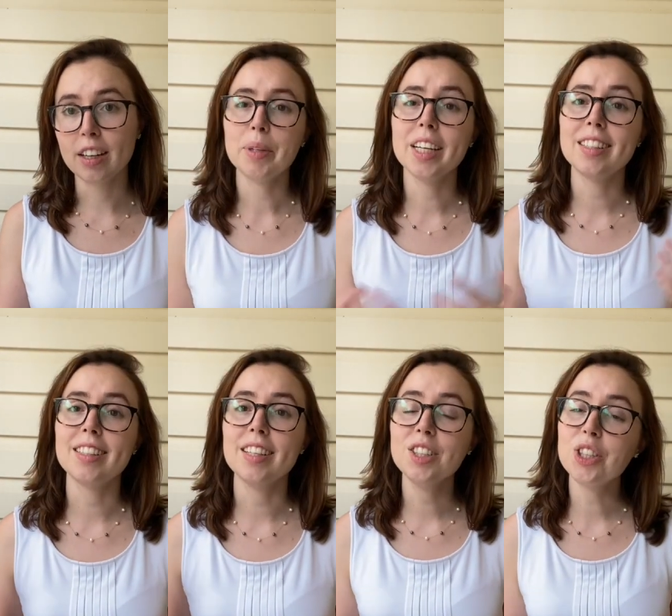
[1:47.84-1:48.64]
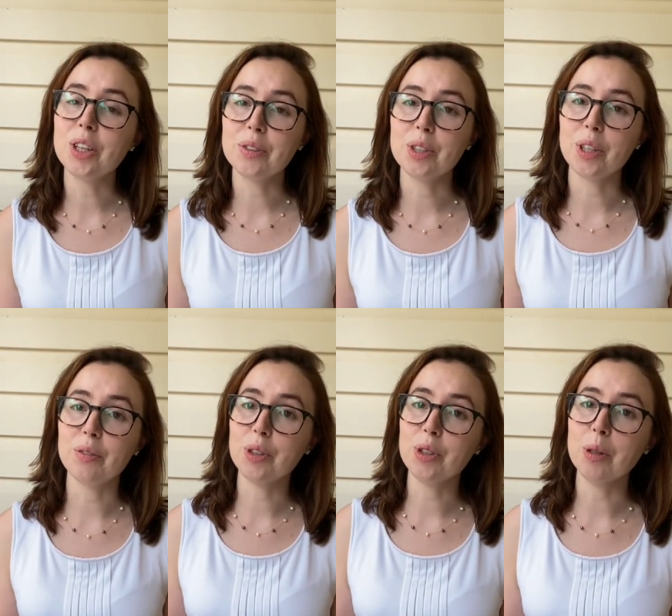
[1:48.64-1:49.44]
because this shows your
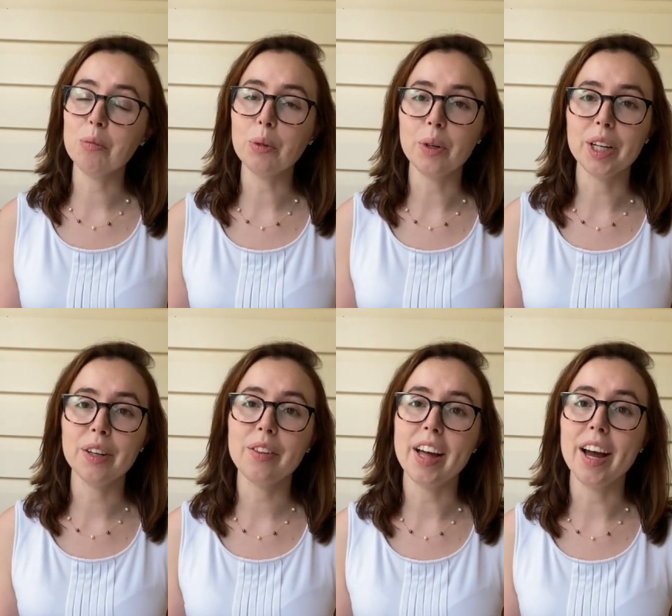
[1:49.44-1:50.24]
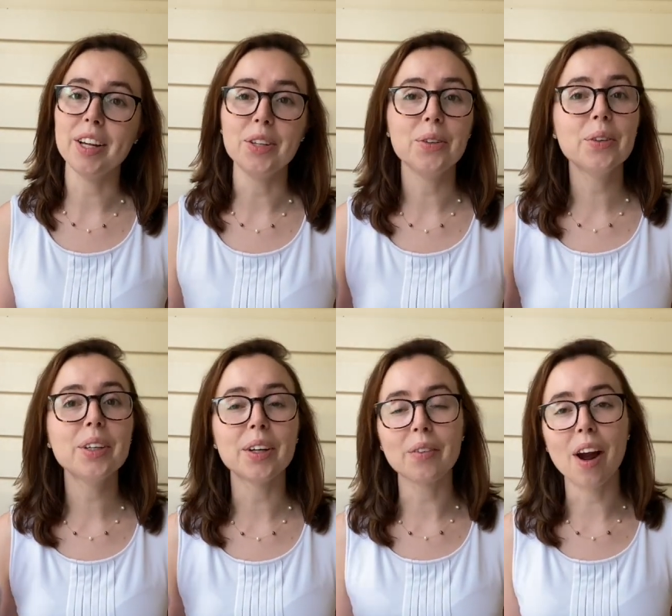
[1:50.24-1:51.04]
future employer that you
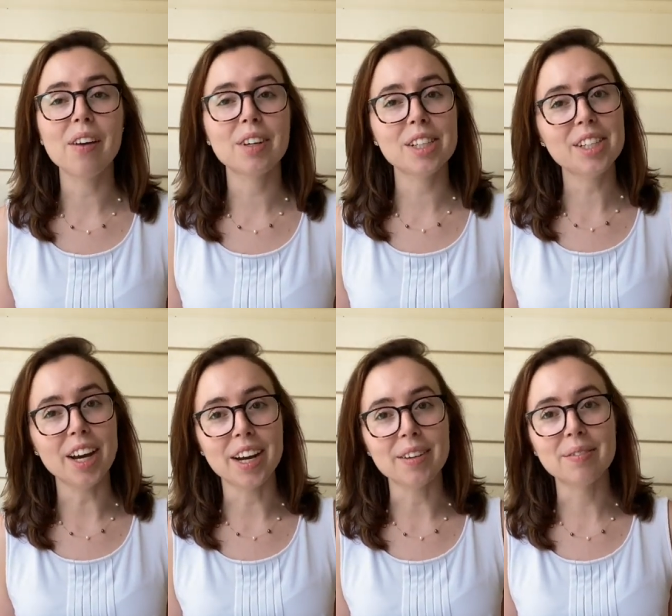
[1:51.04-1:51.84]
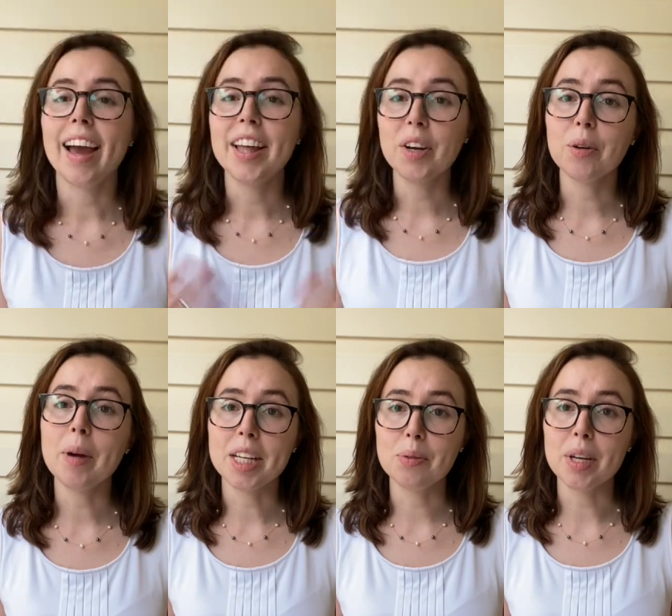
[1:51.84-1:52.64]
can arrive on time. And that
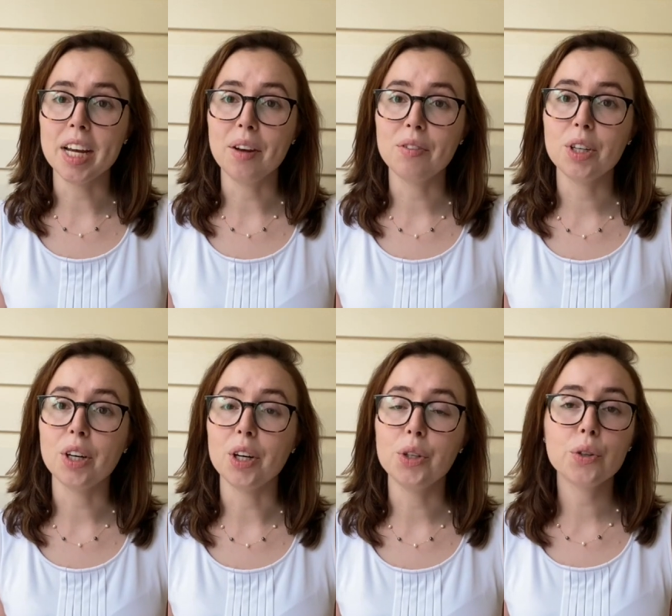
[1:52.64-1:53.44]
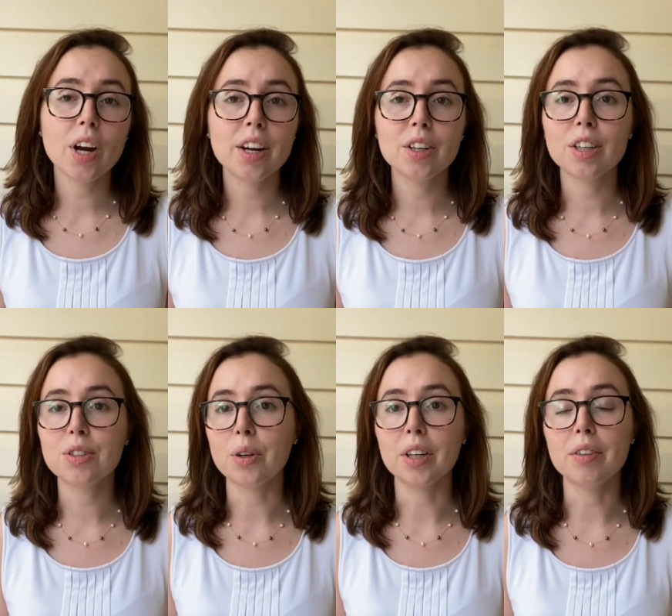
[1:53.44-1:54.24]
reminds me, if you're a new grad nurse
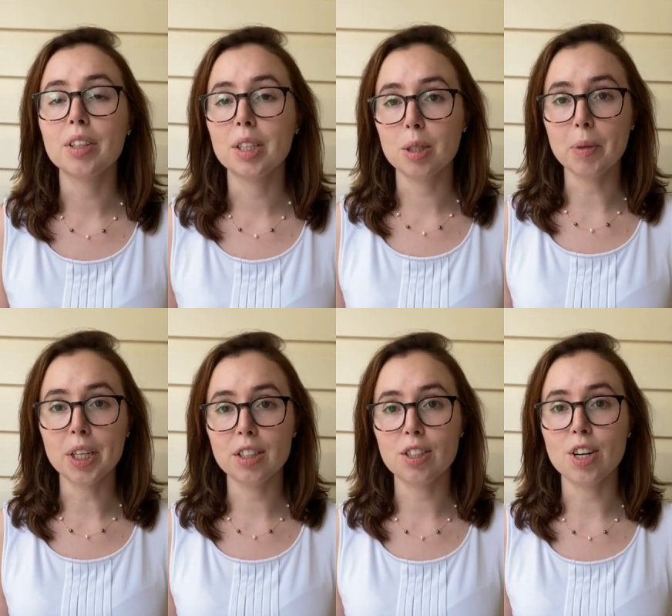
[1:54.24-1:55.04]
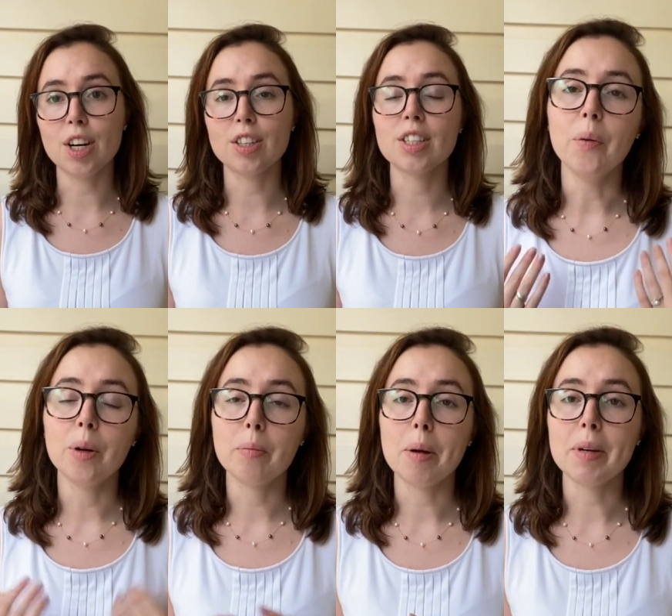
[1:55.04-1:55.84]
or even an experienced nurse, one
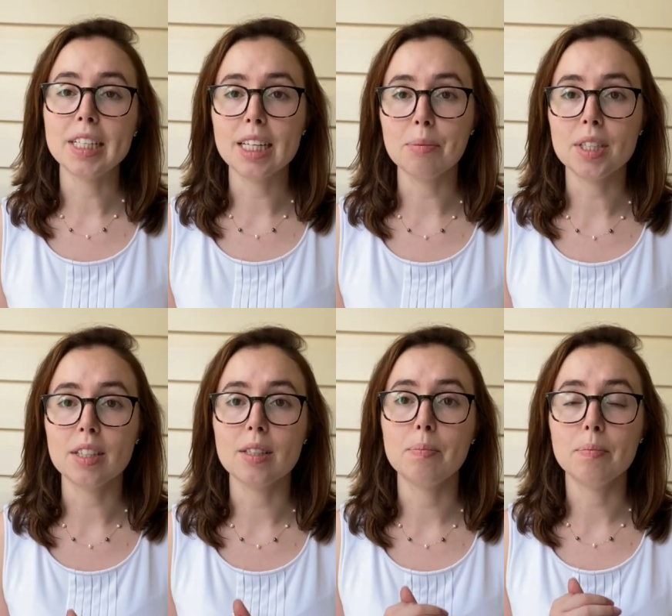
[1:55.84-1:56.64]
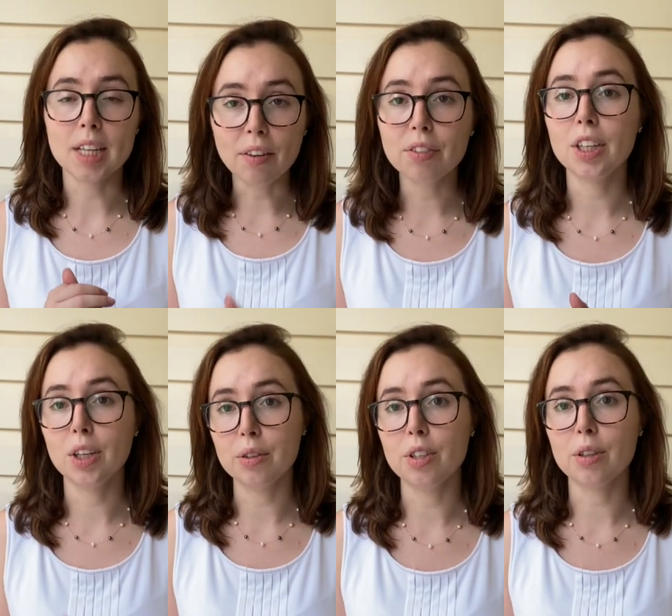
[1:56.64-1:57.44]
of my big tips is definitely
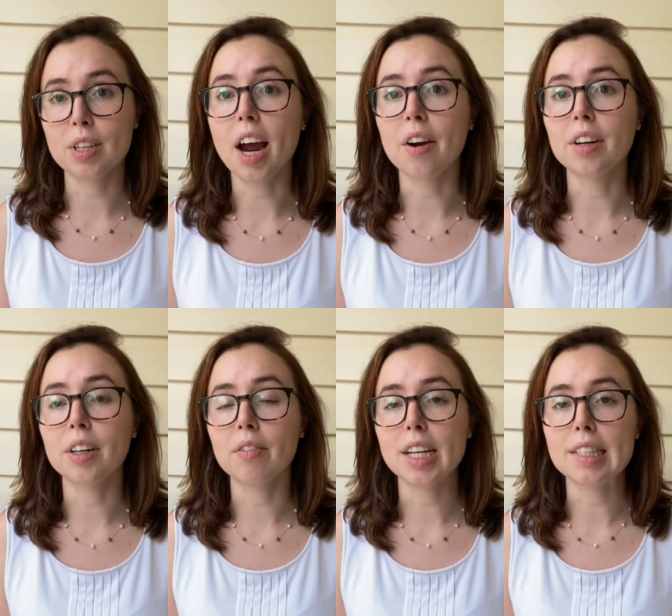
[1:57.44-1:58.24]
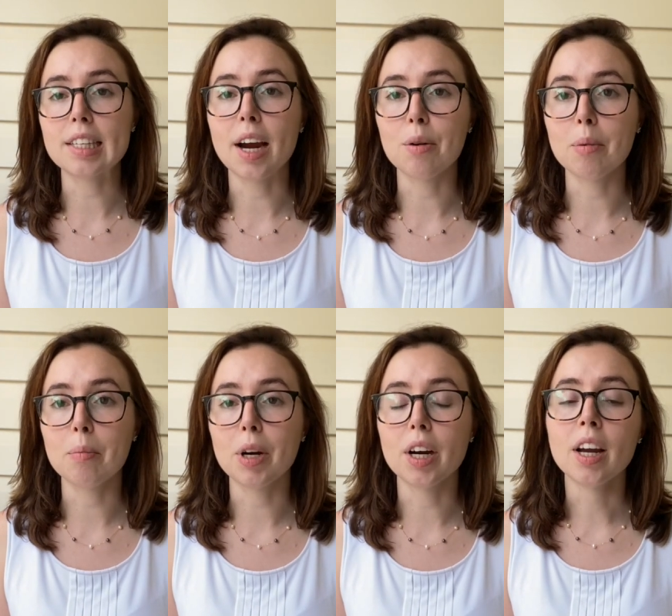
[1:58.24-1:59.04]
go to those hiring events. I
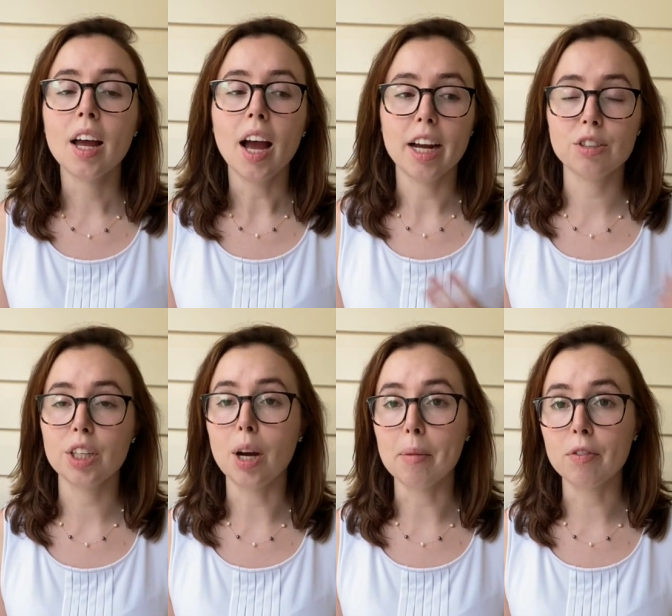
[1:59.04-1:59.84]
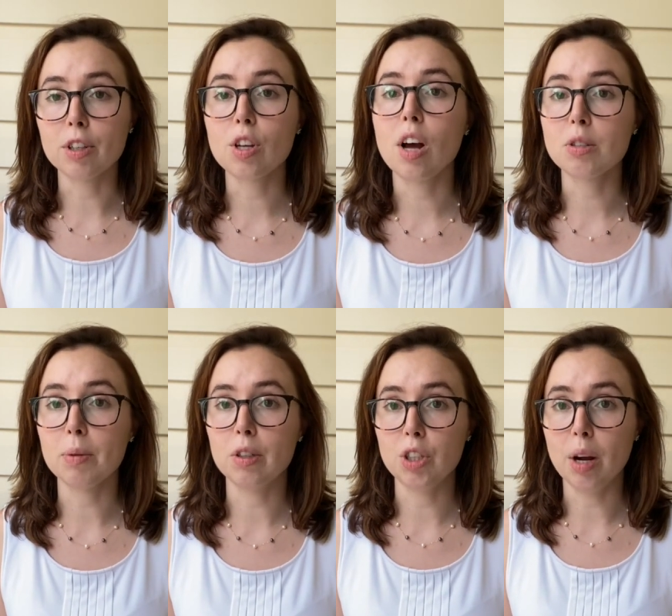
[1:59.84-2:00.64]
remember I actually got my first
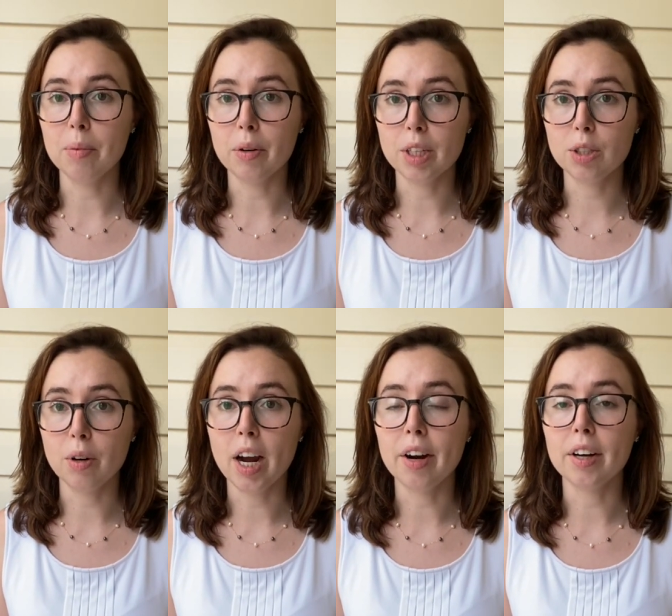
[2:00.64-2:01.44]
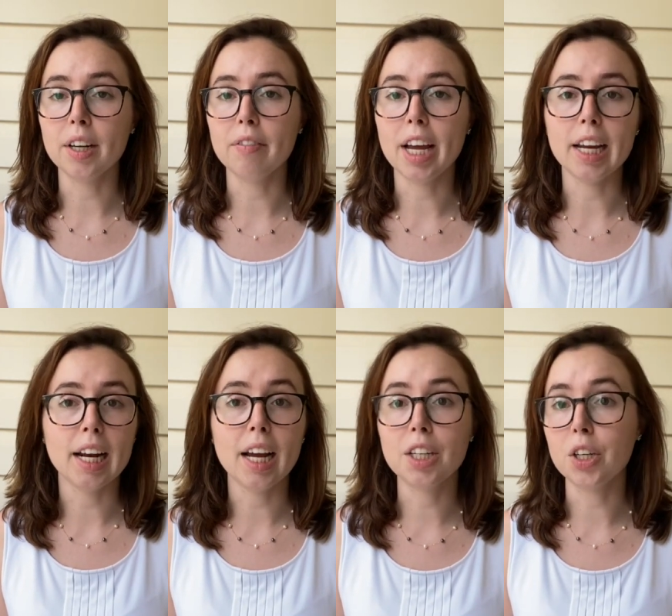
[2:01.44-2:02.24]
hospital job going to a hiring event and
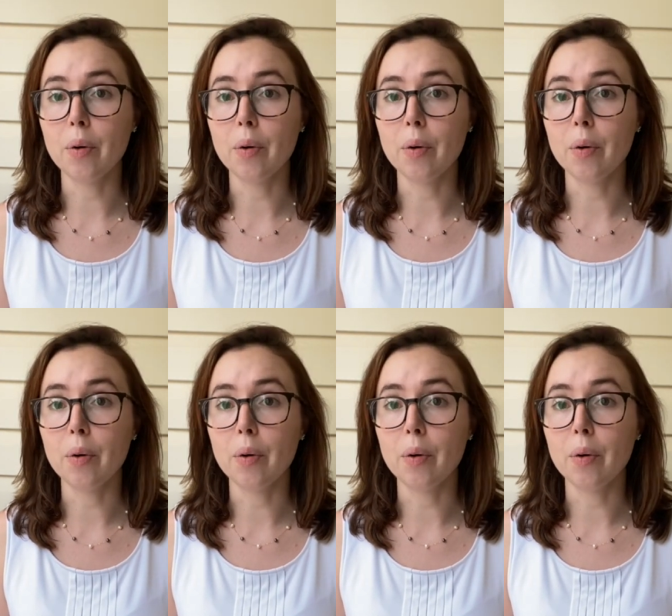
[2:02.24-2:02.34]
I didn't know